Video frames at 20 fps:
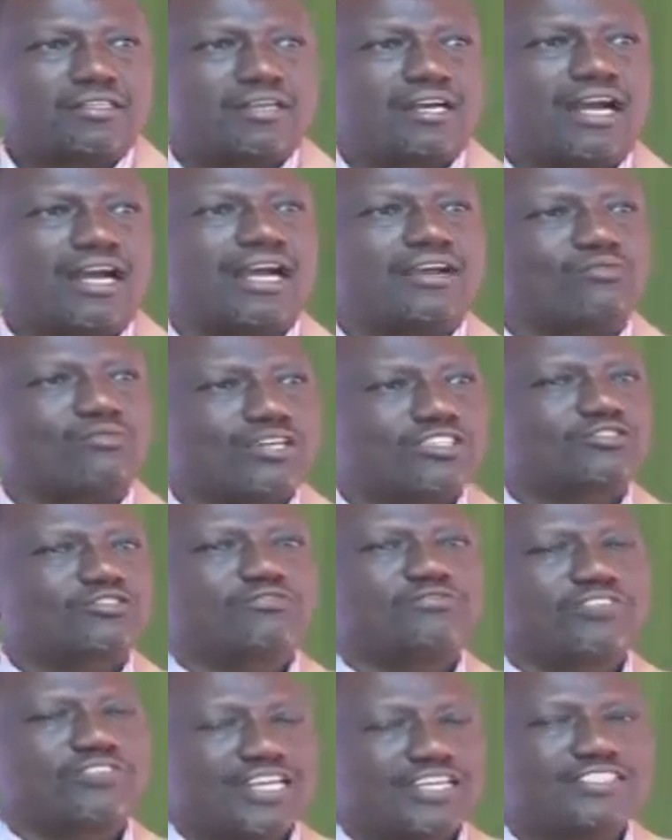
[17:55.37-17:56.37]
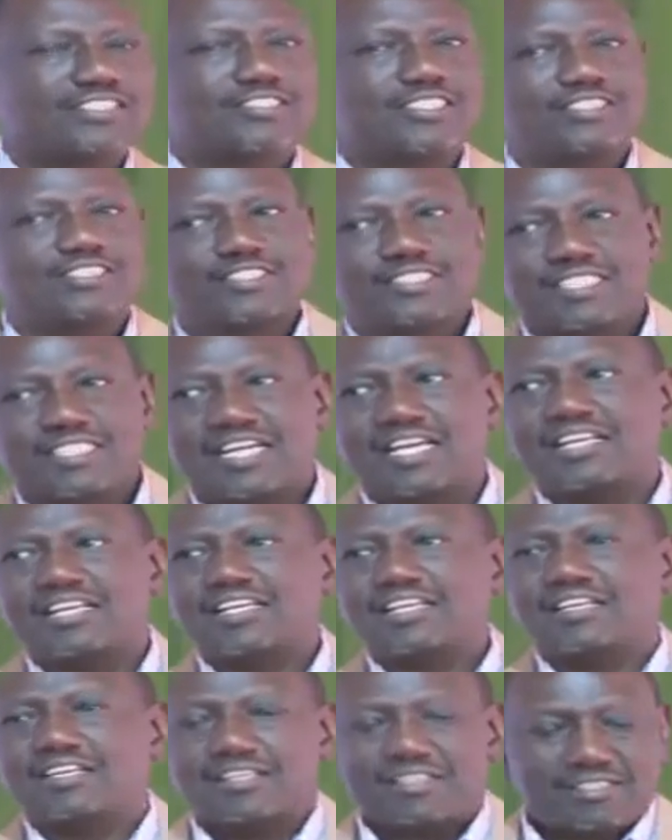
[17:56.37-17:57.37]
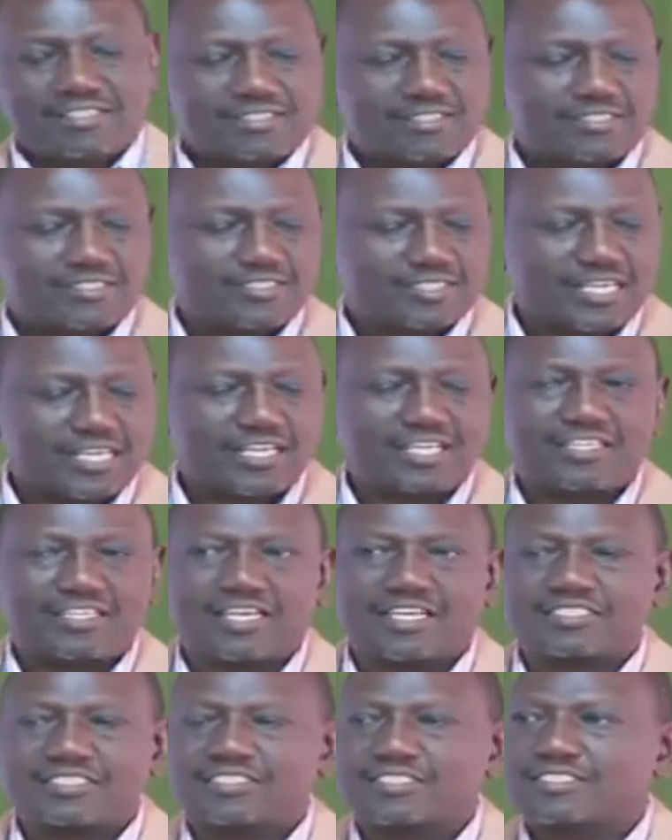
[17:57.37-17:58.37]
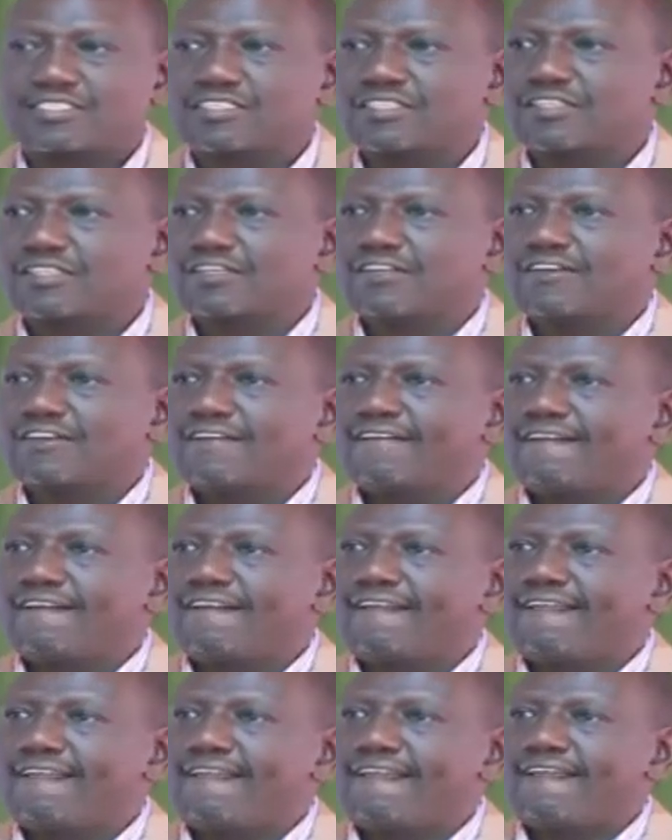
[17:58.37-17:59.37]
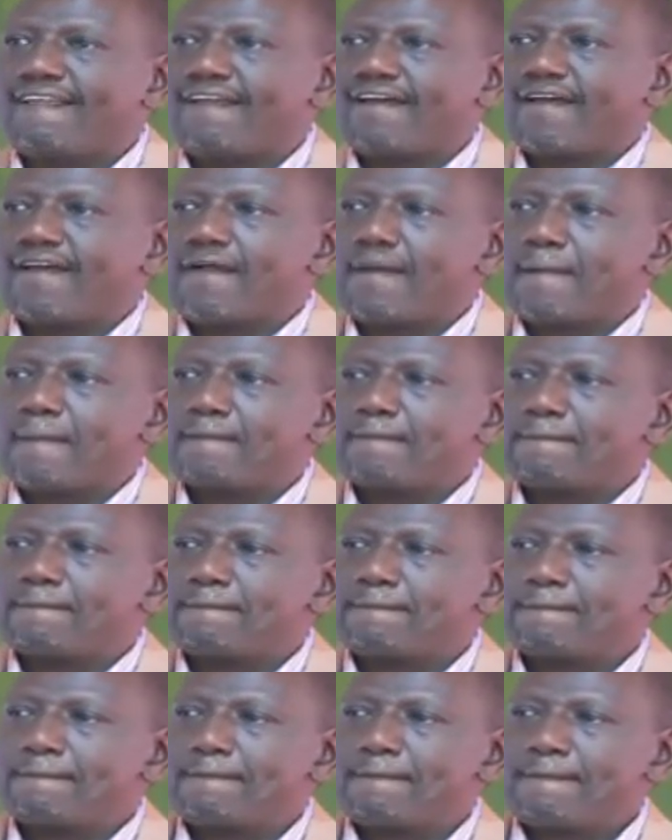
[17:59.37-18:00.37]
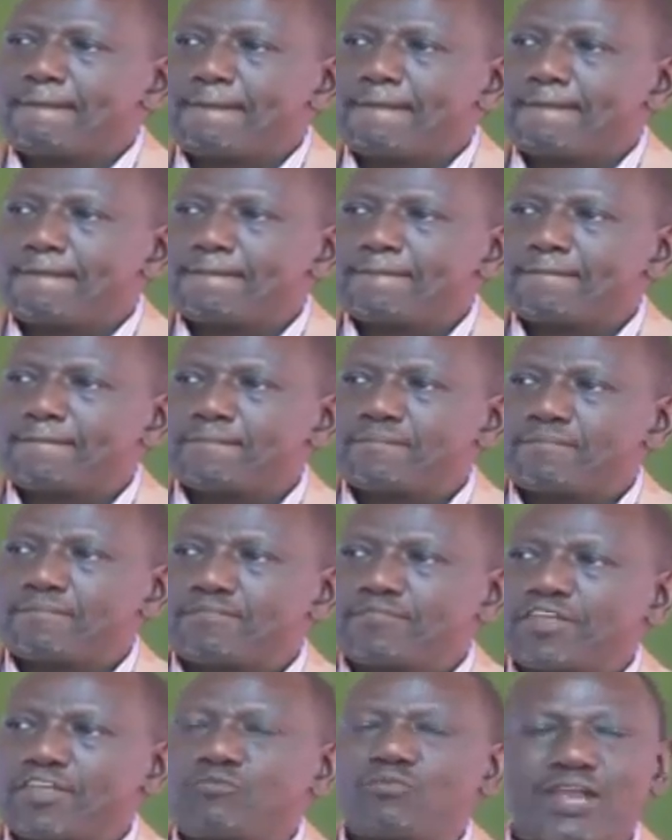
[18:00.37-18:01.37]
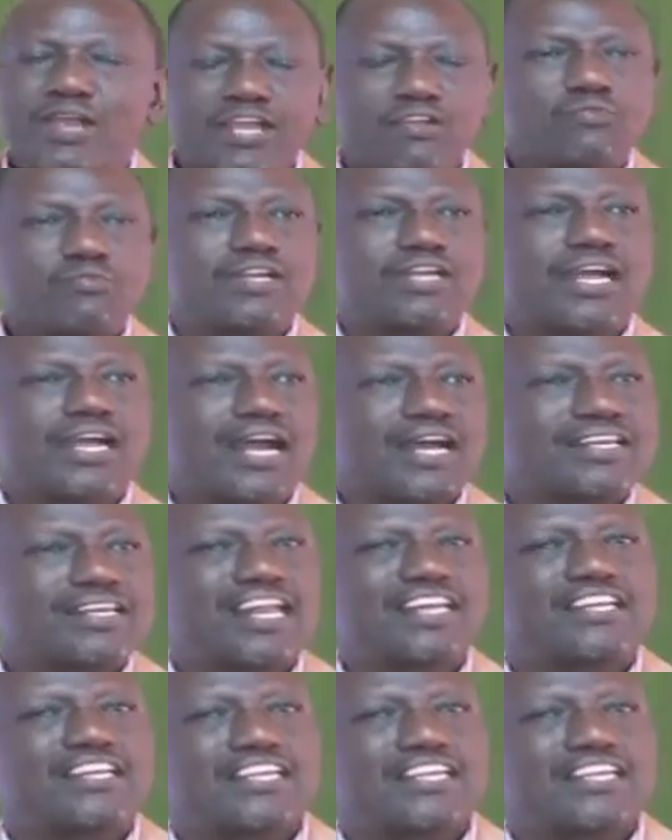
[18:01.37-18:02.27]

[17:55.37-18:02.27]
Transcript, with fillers: I want to very sincerely say that um, the way we had an